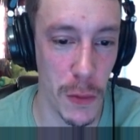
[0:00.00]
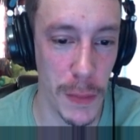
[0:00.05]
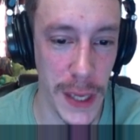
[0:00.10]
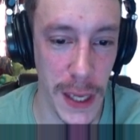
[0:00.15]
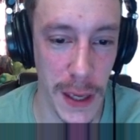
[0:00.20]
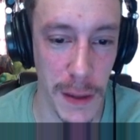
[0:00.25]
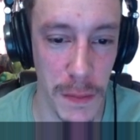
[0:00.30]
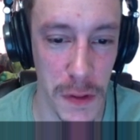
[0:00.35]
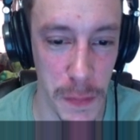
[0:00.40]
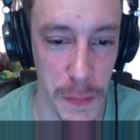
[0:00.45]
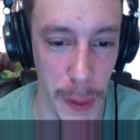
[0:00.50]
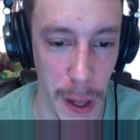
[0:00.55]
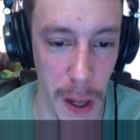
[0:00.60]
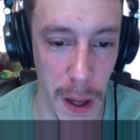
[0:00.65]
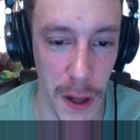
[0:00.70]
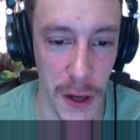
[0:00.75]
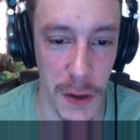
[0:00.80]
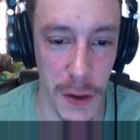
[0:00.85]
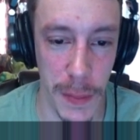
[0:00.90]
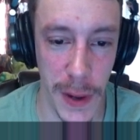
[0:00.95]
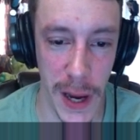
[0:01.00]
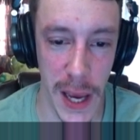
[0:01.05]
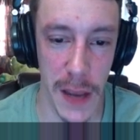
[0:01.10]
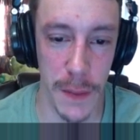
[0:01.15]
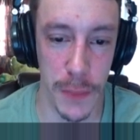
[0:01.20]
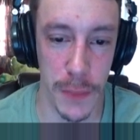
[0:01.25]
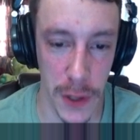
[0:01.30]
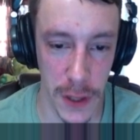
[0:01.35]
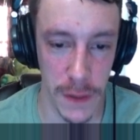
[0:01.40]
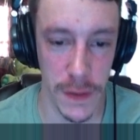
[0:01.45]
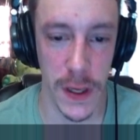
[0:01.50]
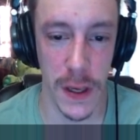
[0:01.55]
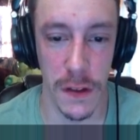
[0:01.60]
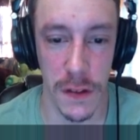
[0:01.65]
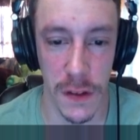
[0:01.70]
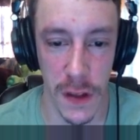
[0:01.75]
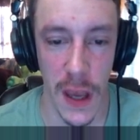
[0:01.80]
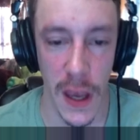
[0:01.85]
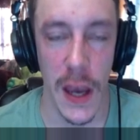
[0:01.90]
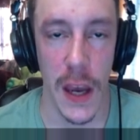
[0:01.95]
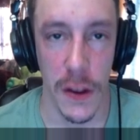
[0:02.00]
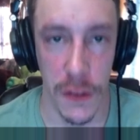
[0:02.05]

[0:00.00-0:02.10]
meme spawned by a previous